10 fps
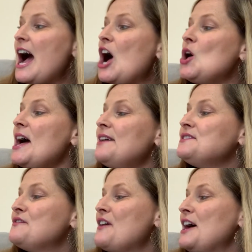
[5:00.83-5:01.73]
I'll have
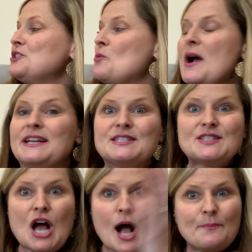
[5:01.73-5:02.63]
to find a way to
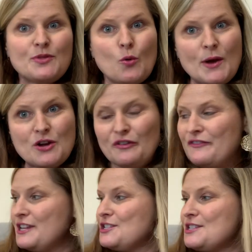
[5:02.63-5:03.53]
stop the wiggle
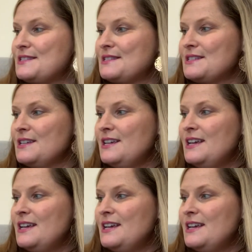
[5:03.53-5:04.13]
fidgets.